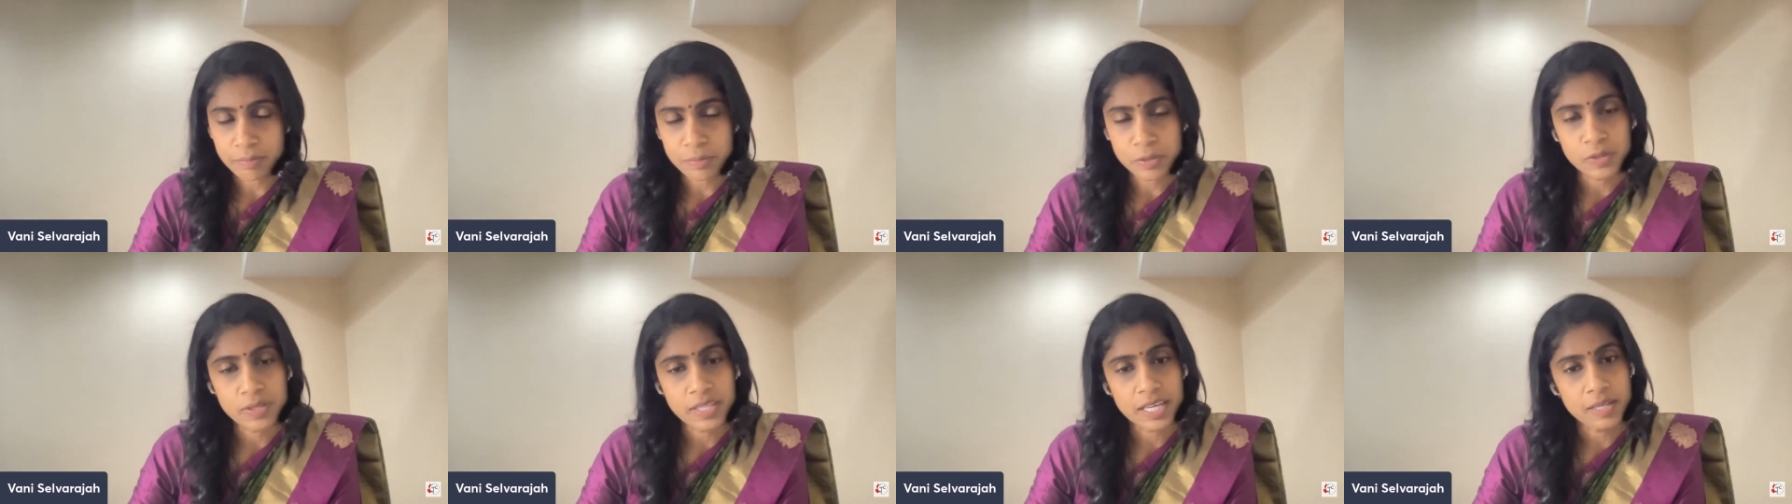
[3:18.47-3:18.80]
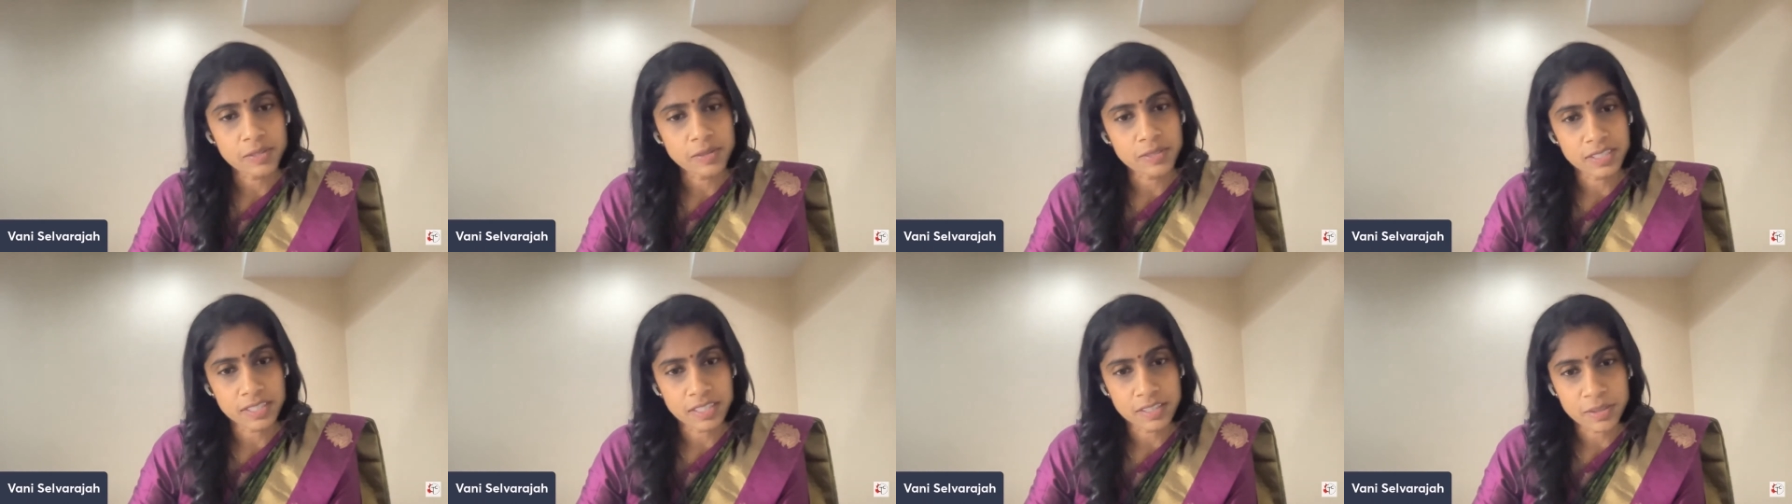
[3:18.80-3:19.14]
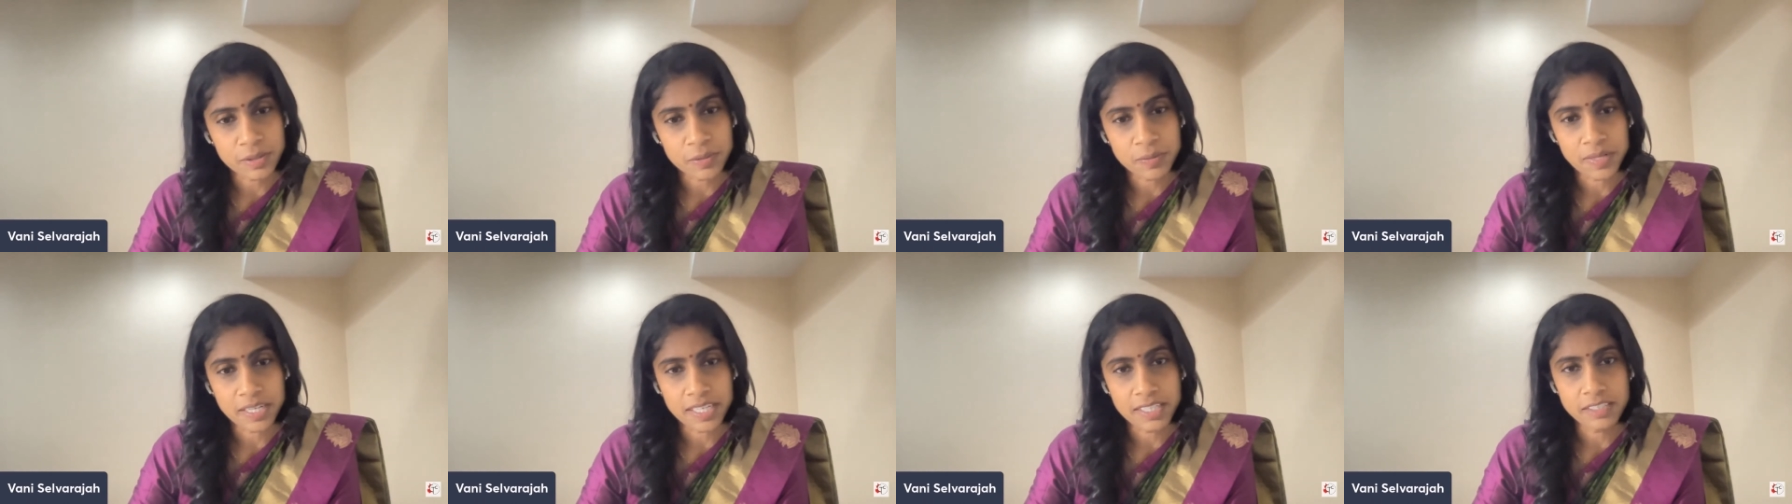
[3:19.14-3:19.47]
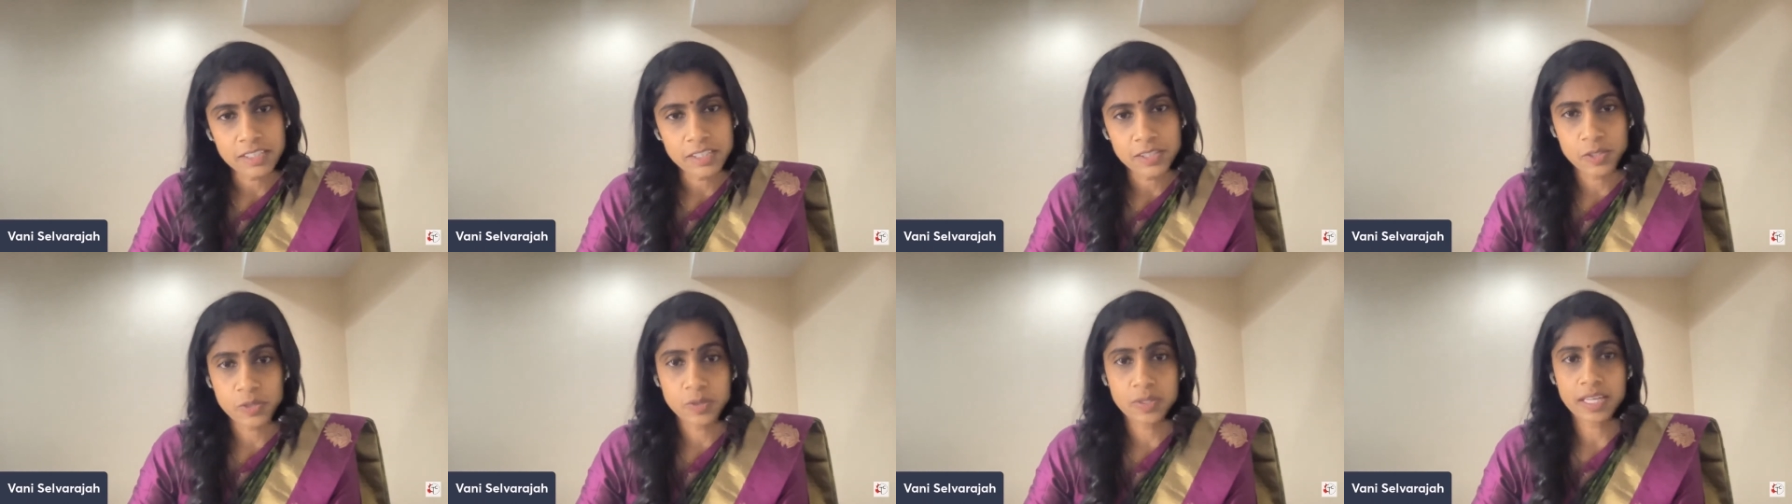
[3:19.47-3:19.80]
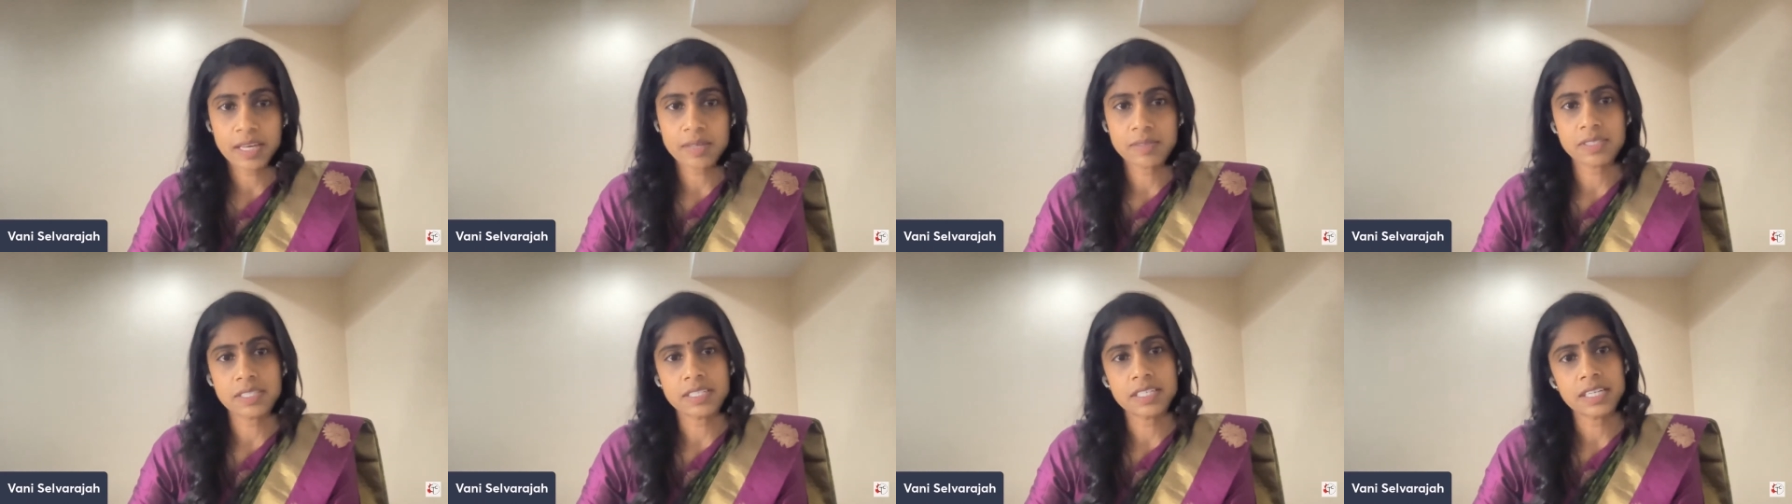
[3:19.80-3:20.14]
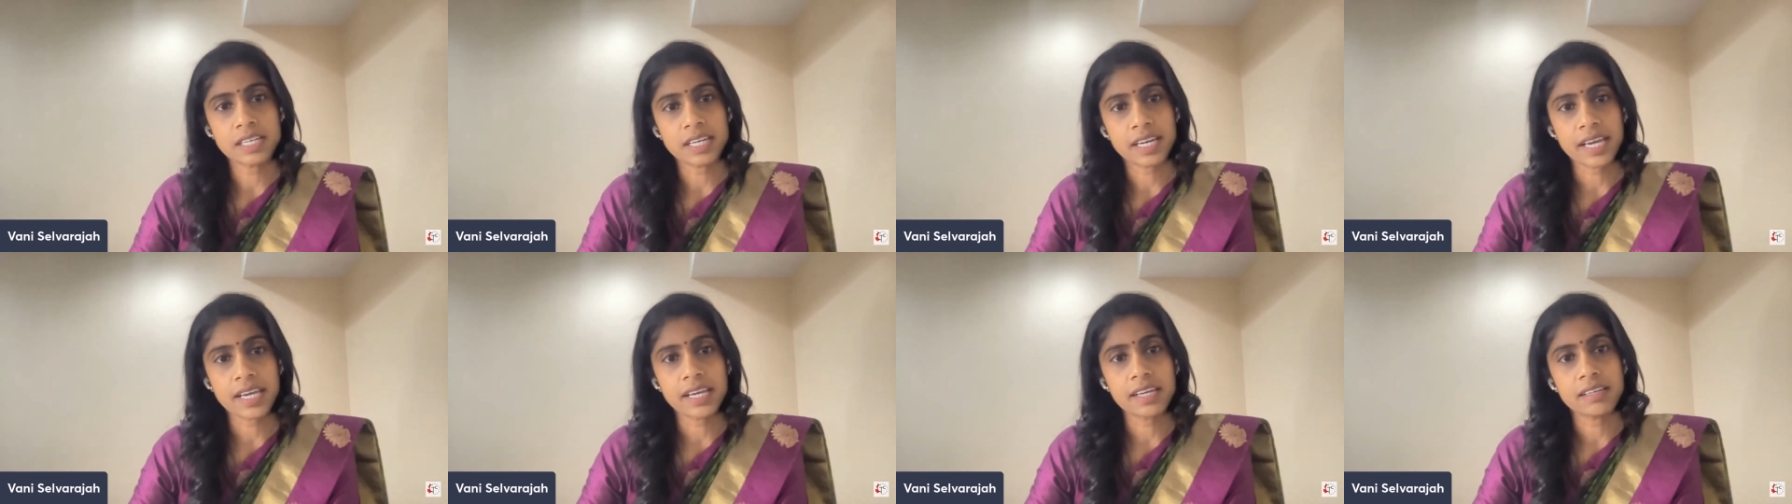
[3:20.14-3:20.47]
from 2003 to
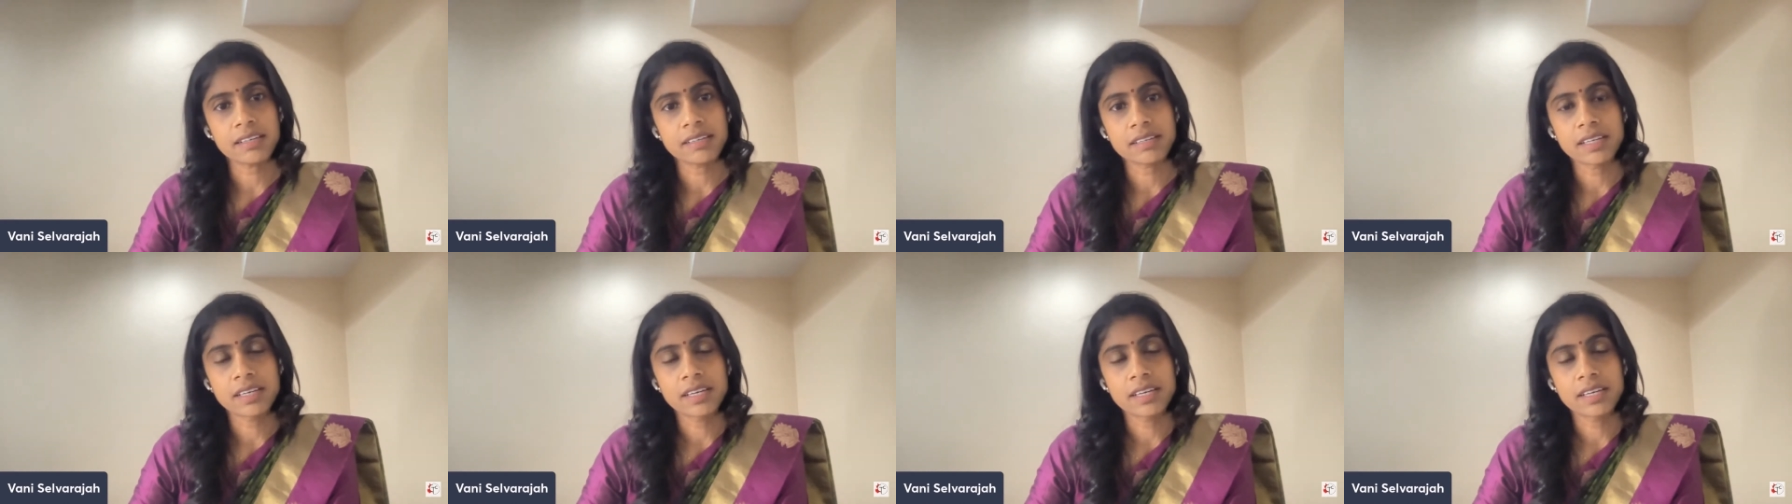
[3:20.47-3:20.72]
2008.